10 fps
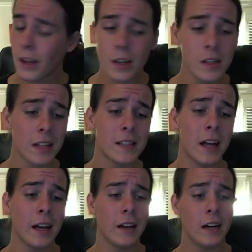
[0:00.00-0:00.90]
so that's
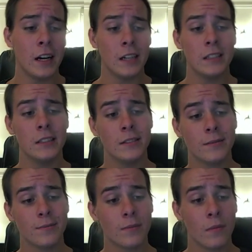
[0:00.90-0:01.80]
that.
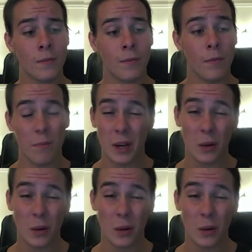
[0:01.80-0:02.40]
Big